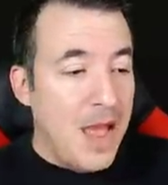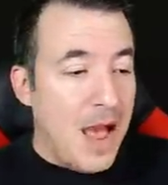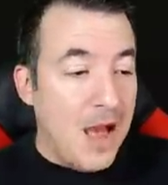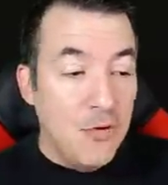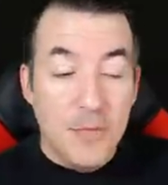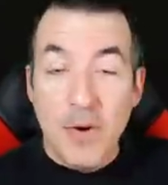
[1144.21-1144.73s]

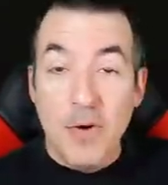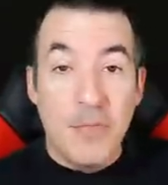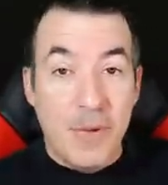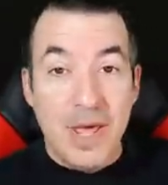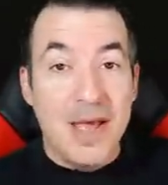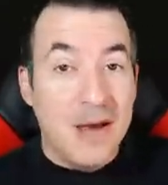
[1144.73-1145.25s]
Who will both
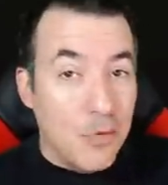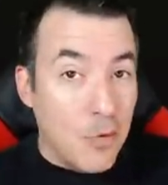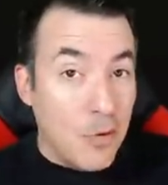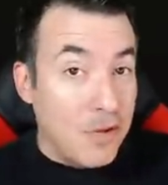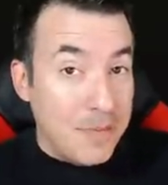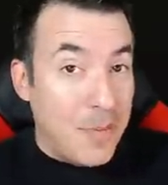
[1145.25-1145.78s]
play a
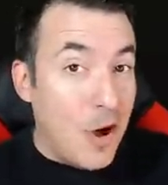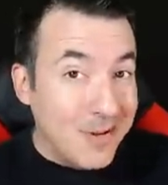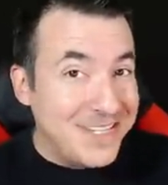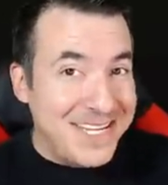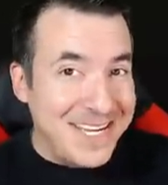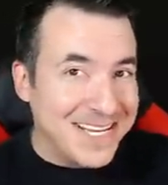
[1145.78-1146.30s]
role in
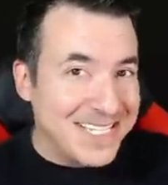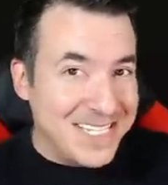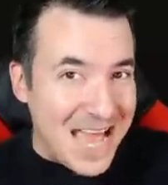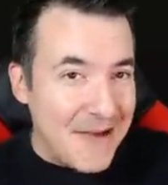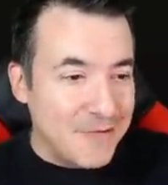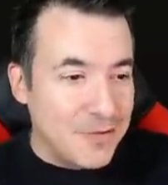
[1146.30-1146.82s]
politics
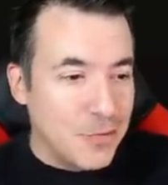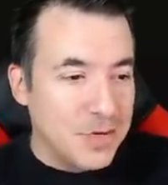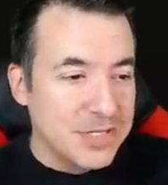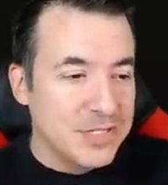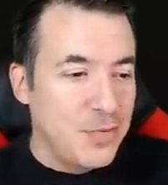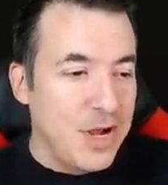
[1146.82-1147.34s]

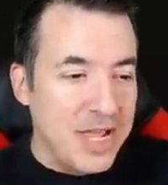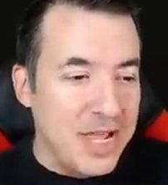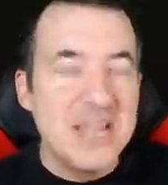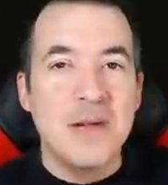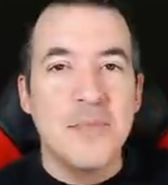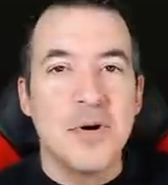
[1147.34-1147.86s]
afterwards as well.
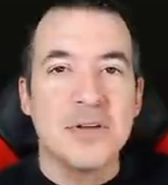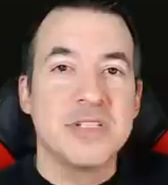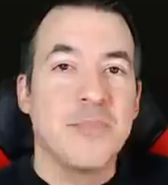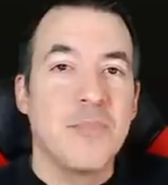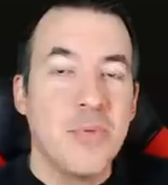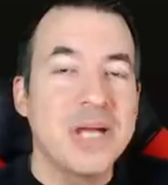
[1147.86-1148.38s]
Hindenburg's
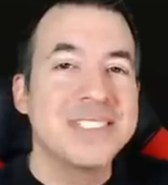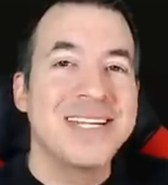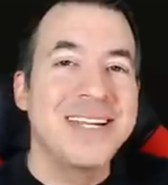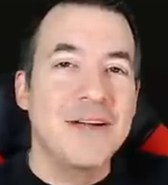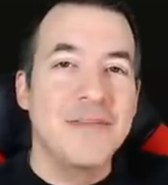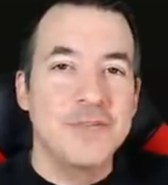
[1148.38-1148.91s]
the
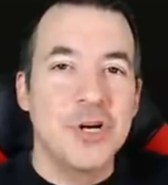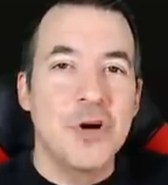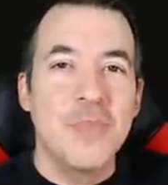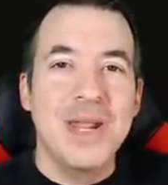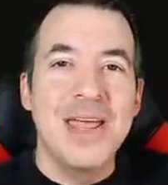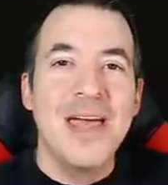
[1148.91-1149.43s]
president of
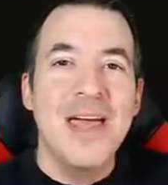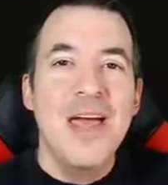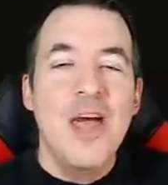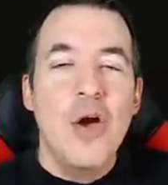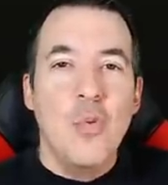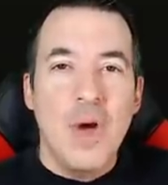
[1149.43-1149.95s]
Germany
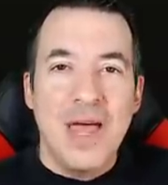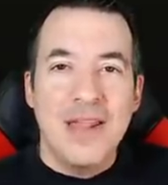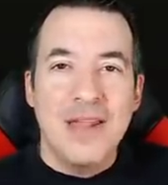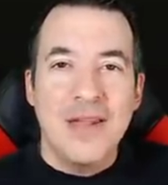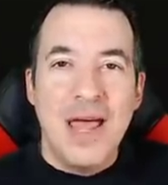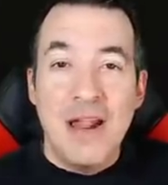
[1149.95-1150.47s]

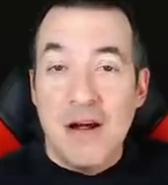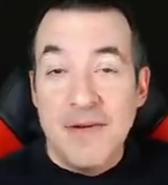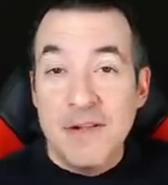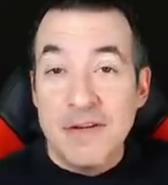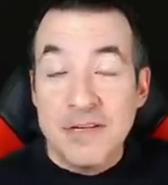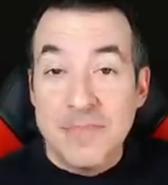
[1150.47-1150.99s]
when Adolf
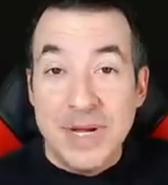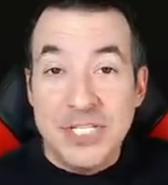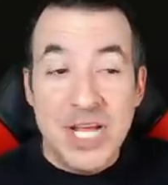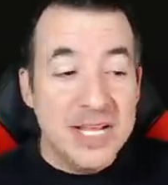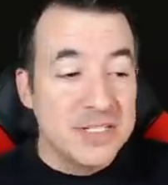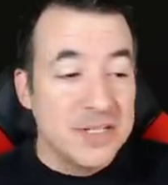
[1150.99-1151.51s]
Hitler is made
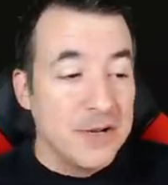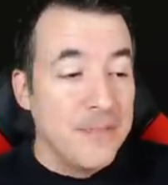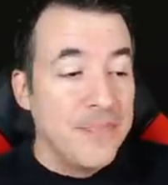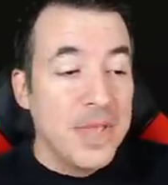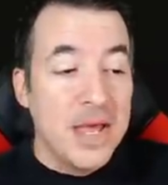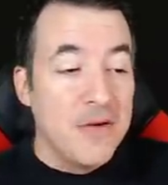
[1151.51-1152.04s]
chancellor.
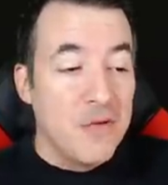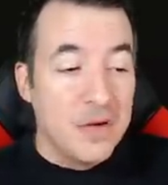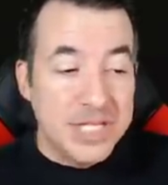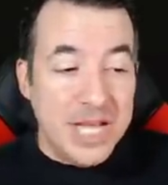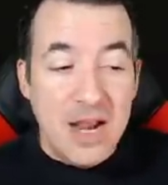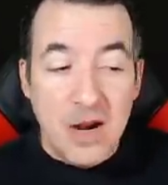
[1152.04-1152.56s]
And of
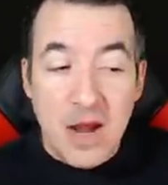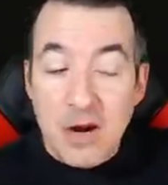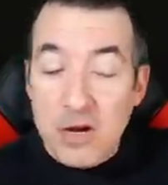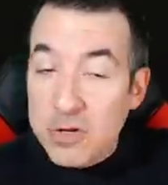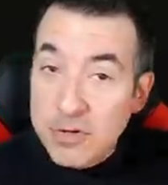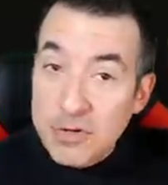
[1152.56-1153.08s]
course,
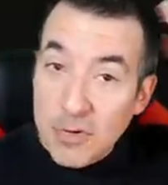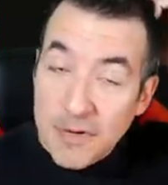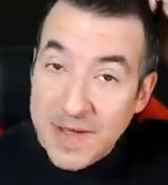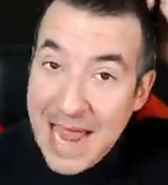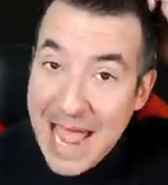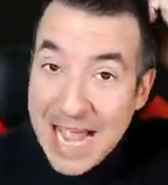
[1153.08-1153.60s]
Erich
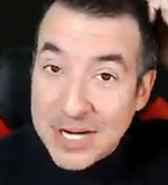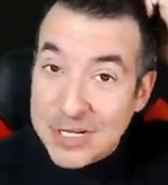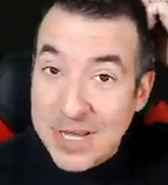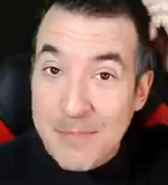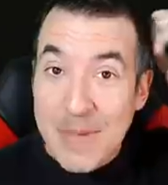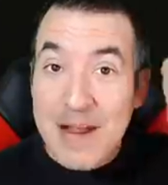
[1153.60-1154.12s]
Ludendorff had
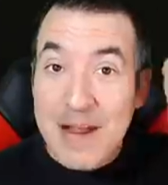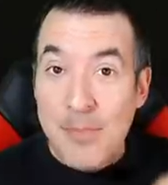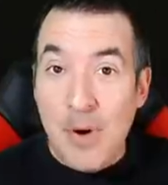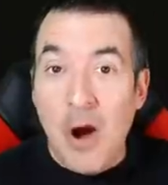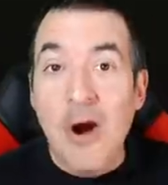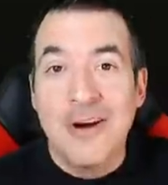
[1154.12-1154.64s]
actually been a
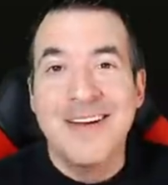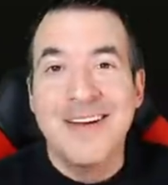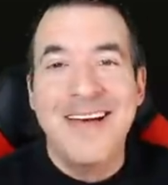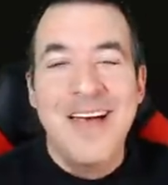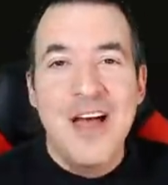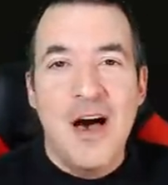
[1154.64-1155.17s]
part
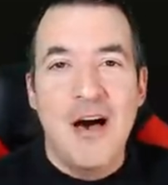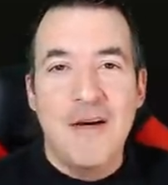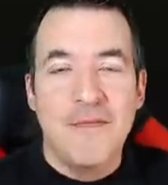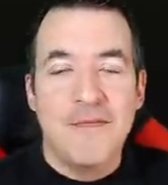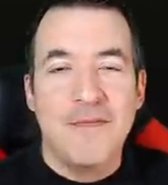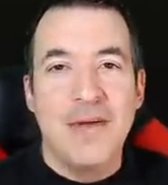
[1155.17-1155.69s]

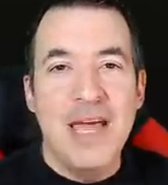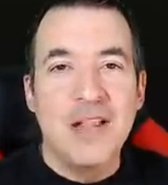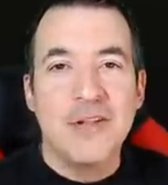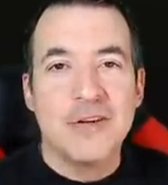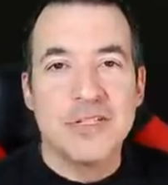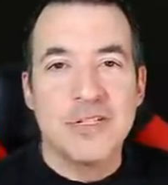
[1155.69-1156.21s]
of
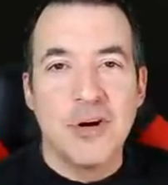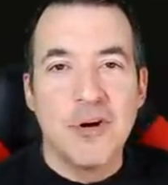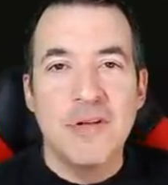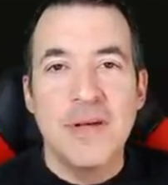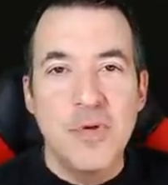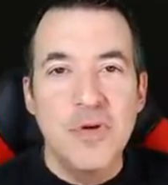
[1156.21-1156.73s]
Hitler's
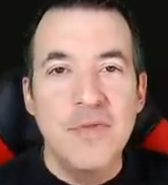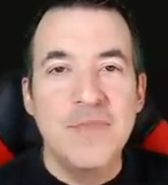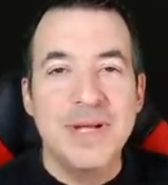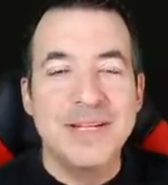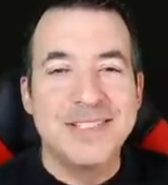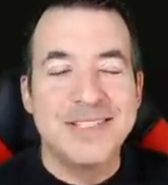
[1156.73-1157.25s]
early
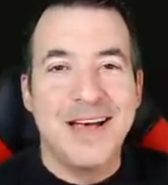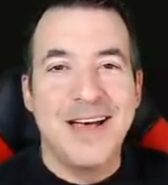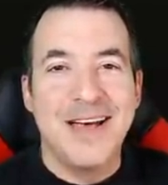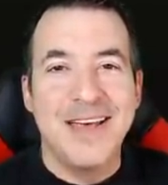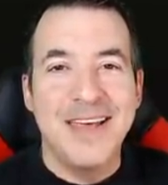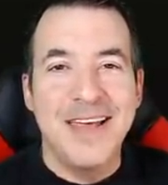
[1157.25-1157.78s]
movements
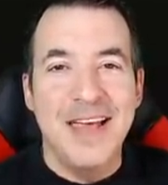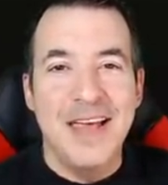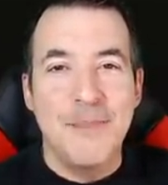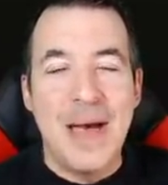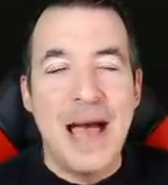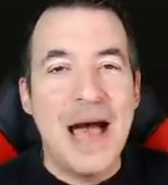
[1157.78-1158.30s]

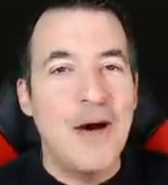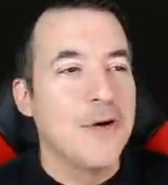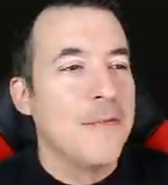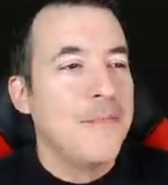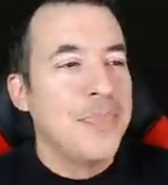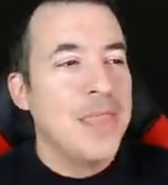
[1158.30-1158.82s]
in
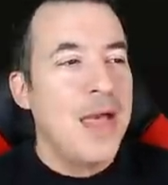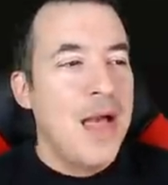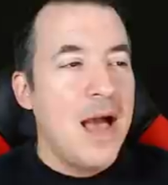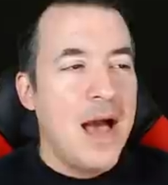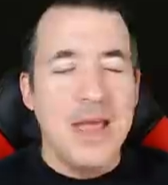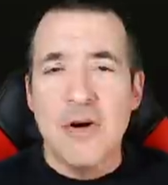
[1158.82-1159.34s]
power
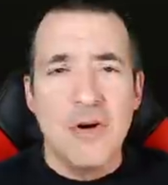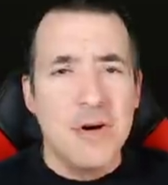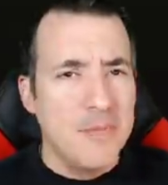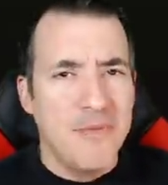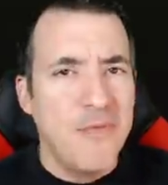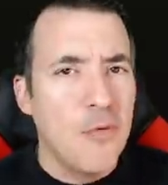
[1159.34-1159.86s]

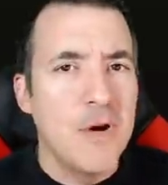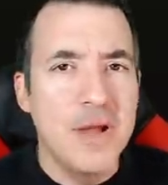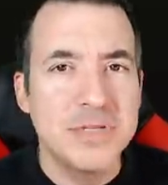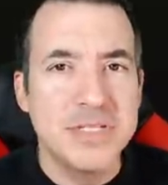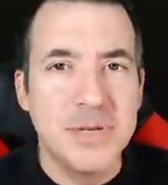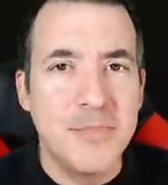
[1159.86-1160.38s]
before he
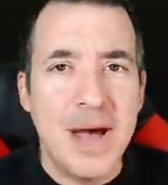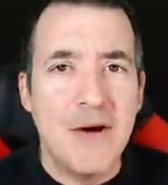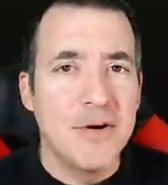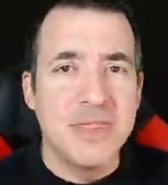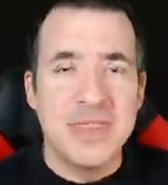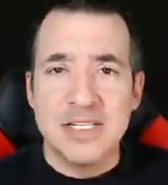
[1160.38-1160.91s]
was in
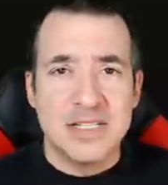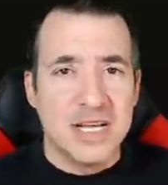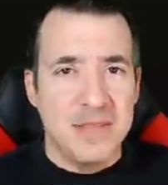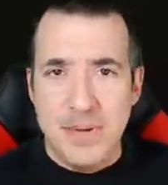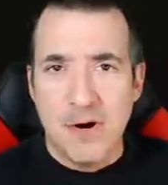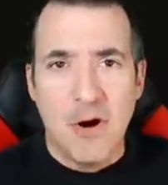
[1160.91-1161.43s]
power at things like
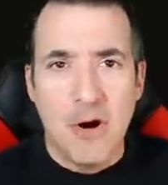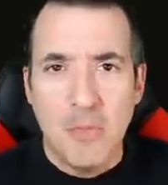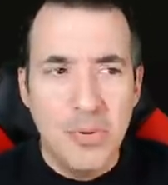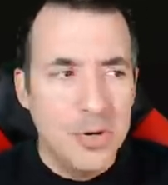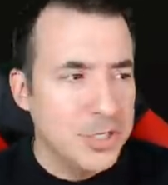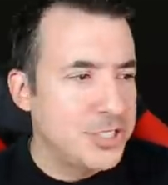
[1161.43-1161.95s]
the Beer Hall
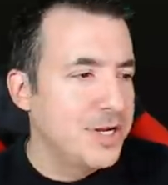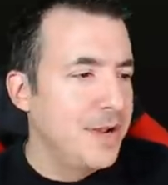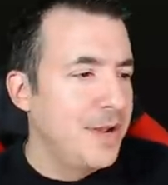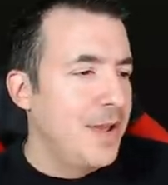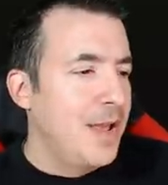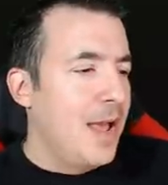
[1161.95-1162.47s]
Push.
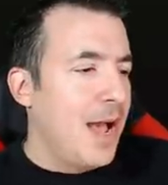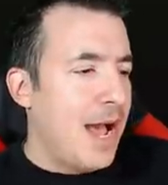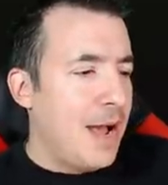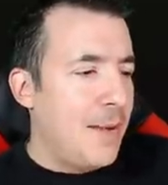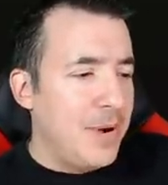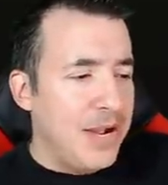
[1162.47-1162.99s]

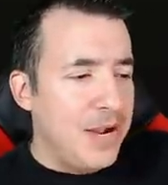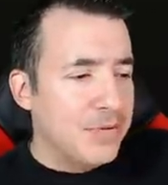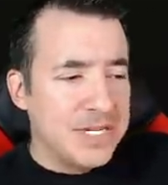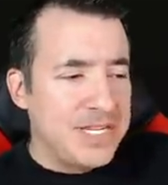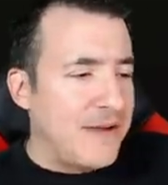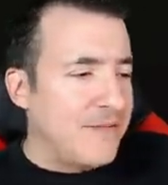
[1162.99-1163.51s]
But it was
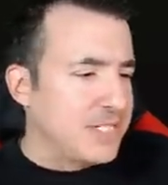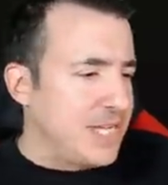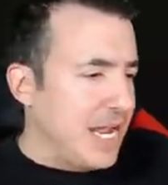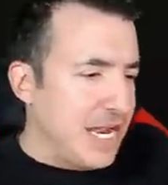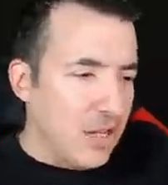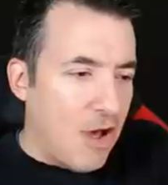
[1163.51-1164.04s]
a
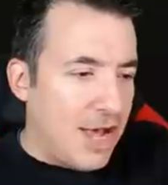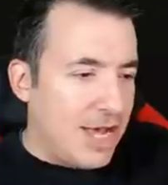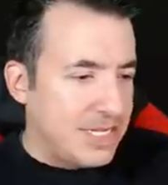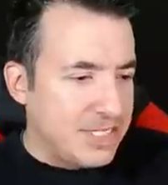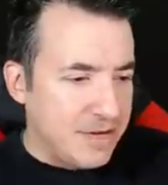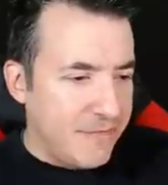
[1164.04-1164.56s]
devastating
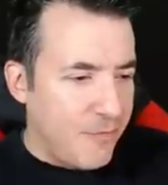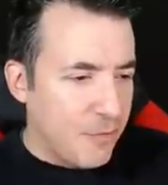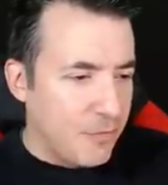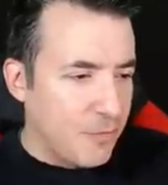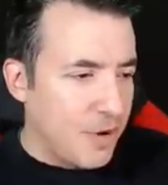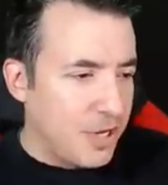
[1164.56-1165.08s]
loss for
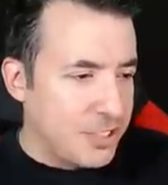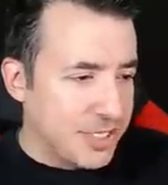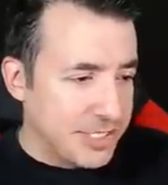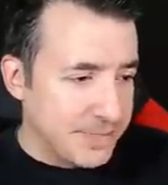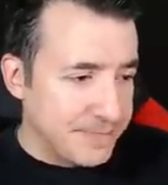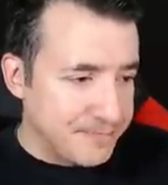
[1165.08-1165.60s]
the
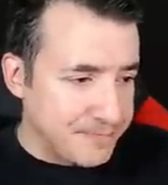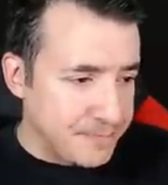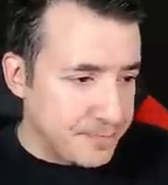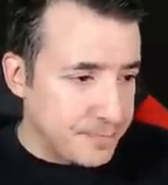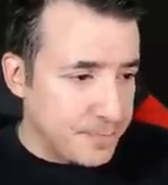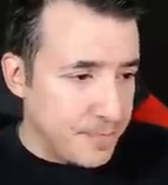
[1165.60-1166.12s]
Russians
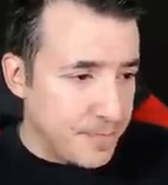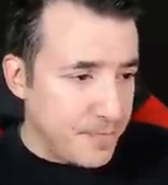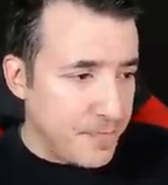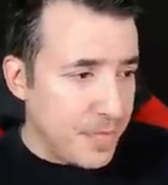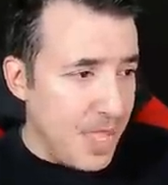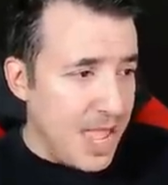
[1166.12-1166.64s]

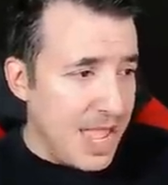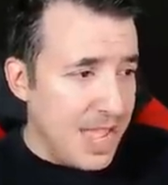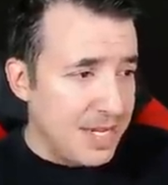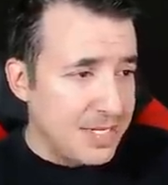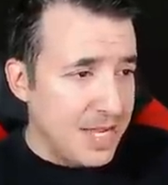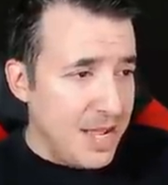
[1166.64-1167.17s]

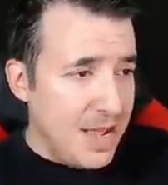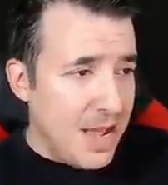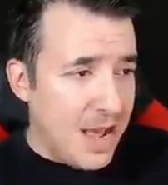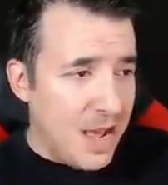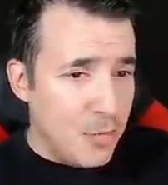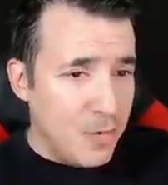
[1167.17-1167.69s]
and
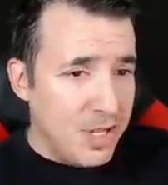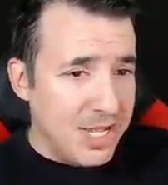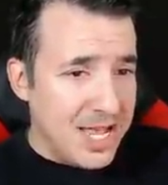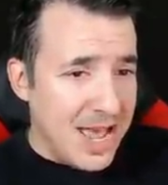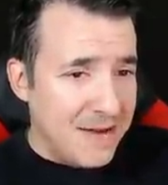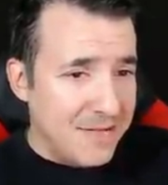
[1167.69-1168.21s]
really
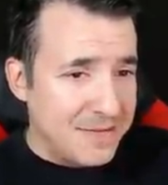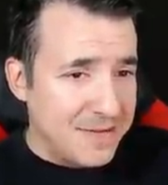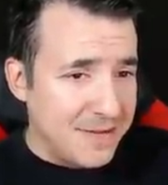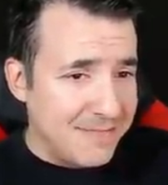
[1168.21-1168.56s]
kind of